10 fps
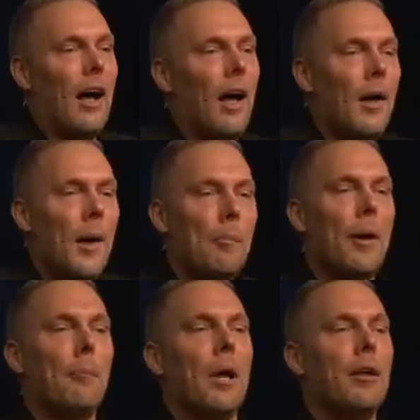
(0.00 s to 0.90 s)

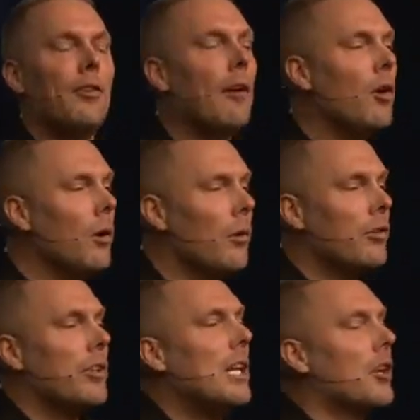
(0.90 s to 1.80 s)
But have you ever
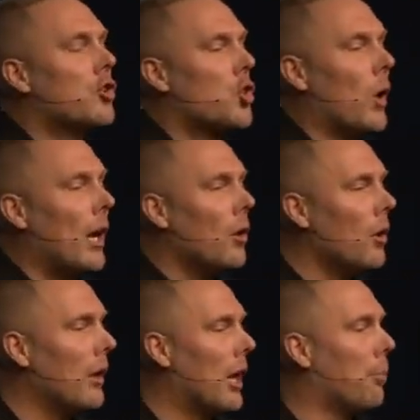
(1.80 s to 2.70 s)
seen a
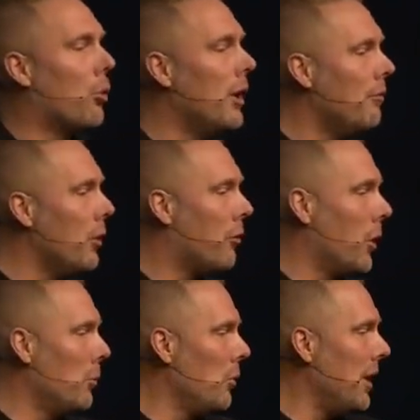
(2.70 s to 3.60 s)
trailer, like a preview
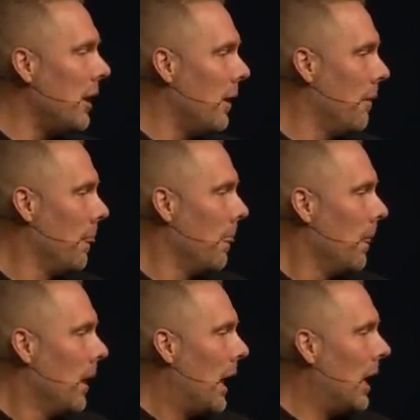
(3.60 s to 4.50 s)
for a movie?
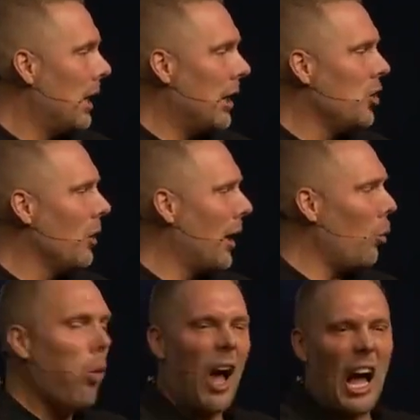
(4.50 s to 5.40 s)
And you're like,
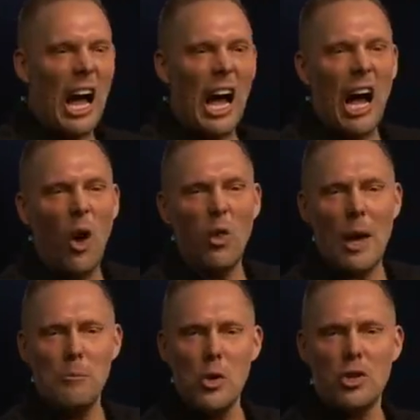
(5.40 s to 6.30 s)
wow,
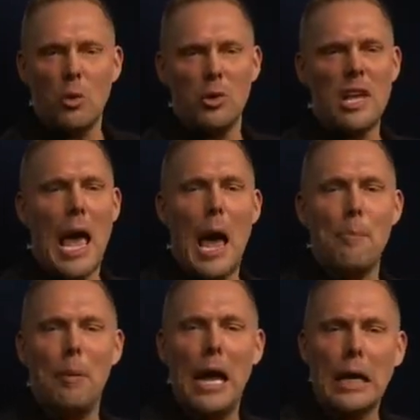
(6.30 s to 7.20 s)
that music was
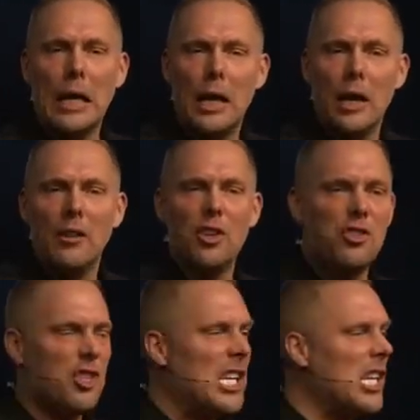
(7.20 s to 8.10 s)
epic. The
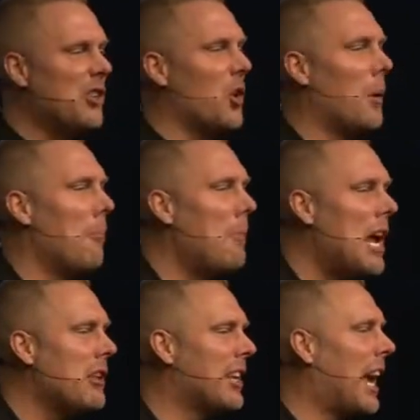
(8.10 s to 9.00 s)
scenes are
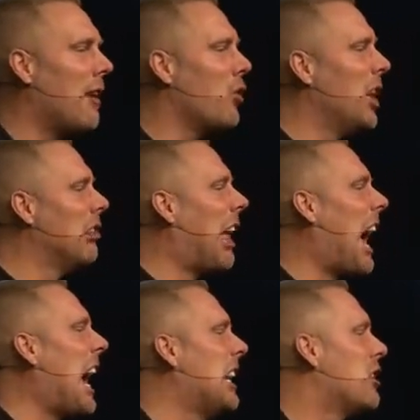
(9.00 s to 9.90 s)
amazing. Every
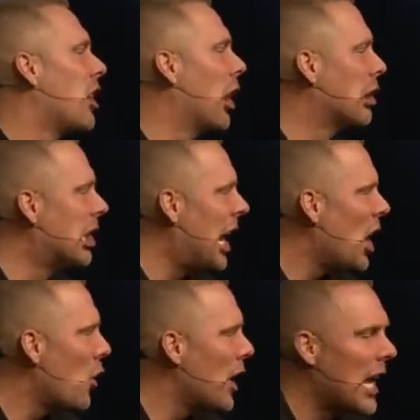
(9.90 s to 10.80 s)
line is
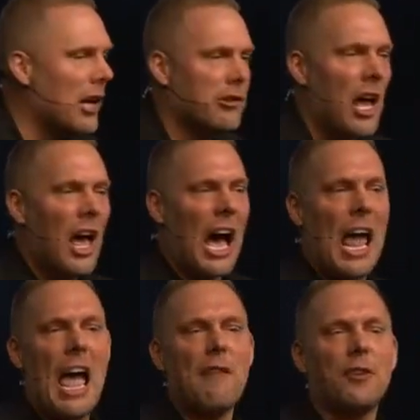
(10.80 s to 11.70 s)
hilarious.
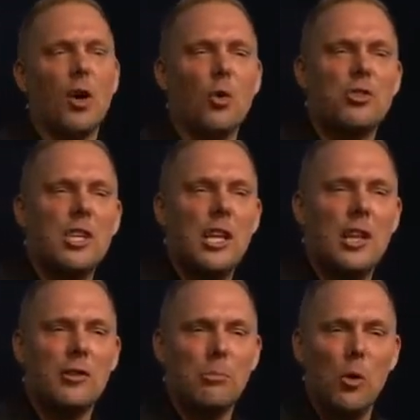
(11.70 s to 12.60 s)
I have to go see
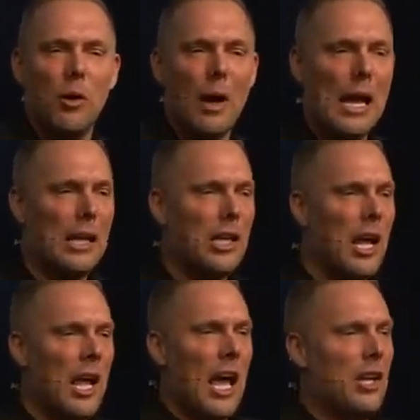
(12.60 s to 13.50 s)
this movie, right?
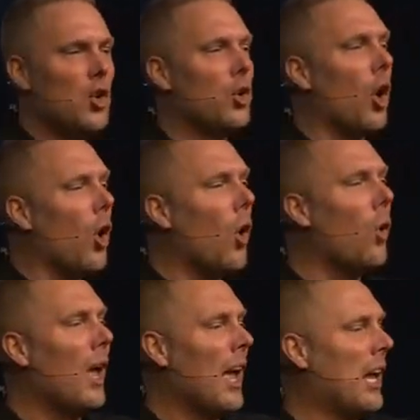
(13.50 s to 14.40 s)
And you
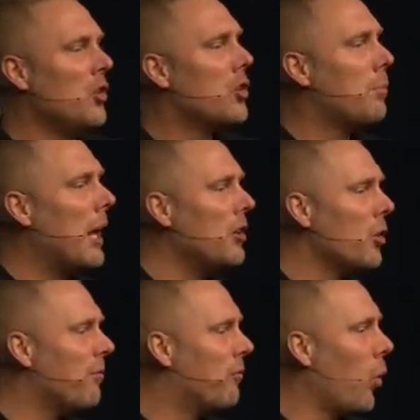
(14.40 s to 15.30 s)
go and you spend
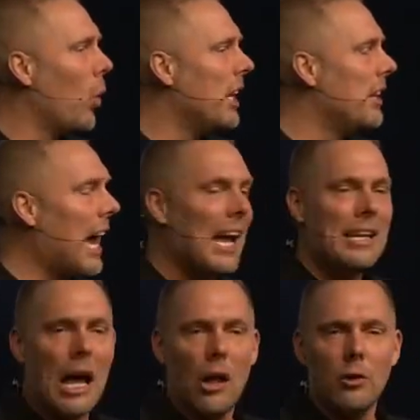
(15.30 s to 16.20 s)
your
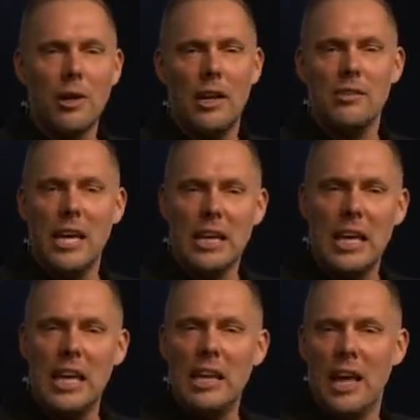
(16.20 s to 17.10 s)
$49 on a
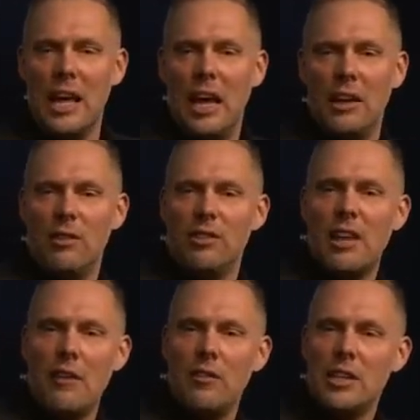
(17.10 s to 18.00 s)
ticket and
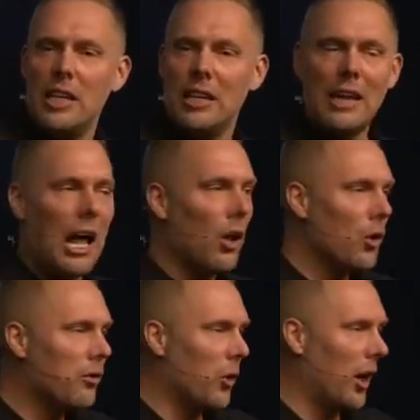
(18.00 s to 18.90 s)

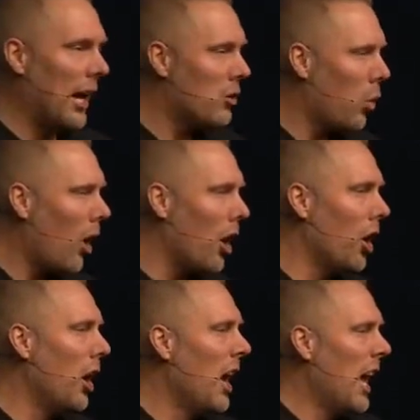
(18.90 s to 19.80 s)
$17 for an ice
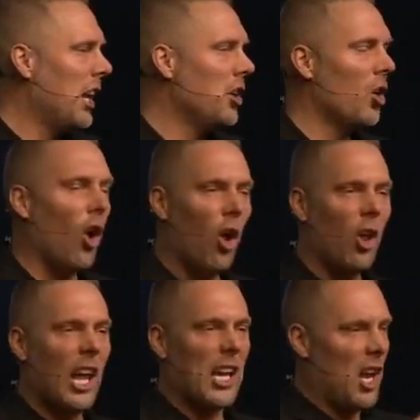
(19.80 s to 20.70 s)
water. And you're
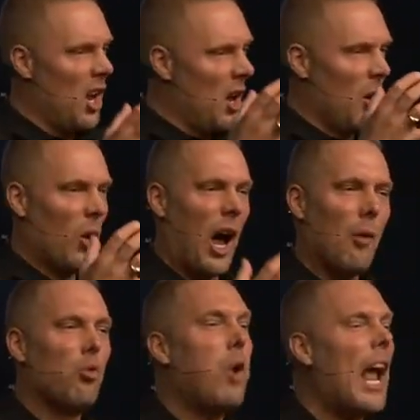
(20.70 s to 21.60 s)
all like,
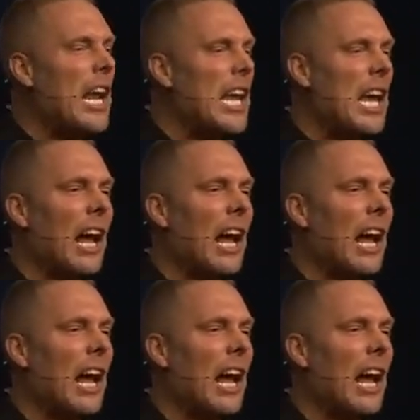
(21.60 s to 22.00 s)
I'm ready.